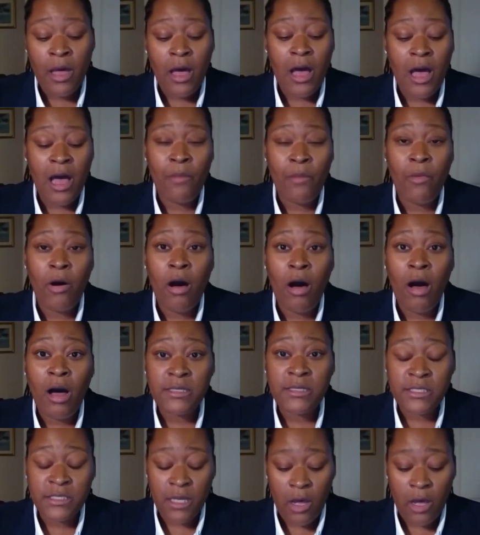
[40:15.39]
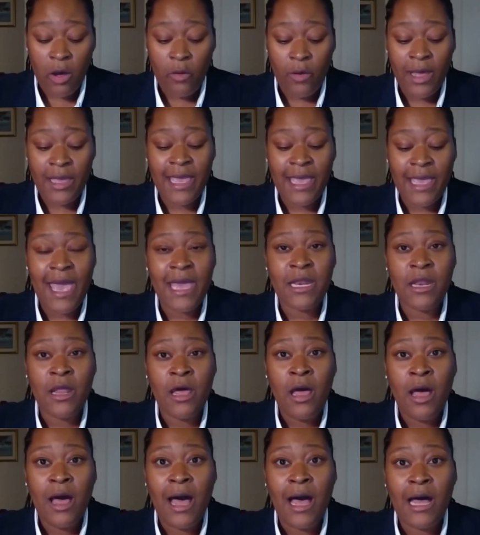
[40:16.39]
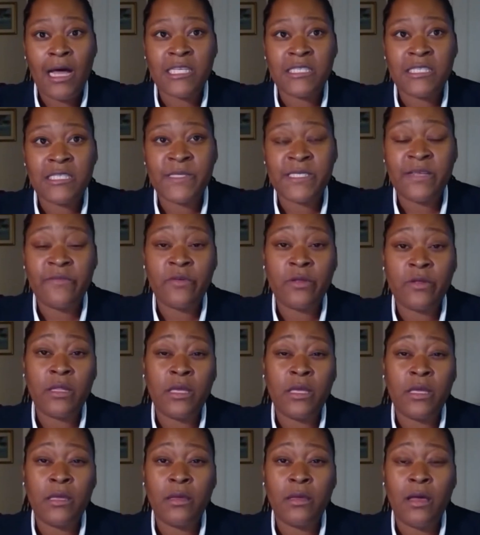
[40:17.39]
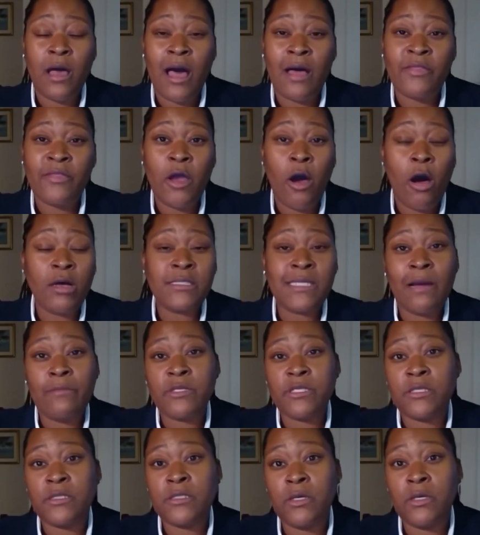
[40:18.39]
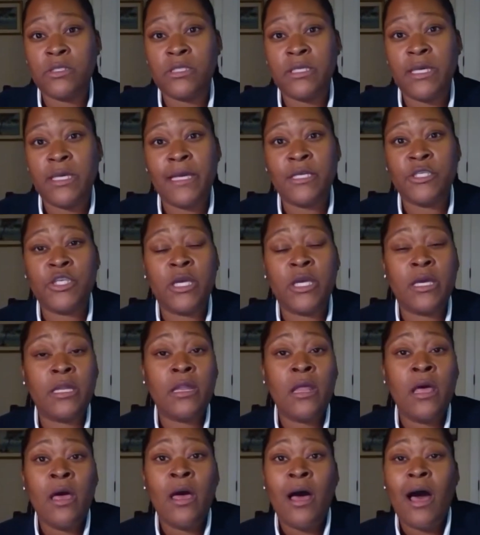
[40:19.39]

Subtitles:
Also, again, specifically the Alzheimer's Association,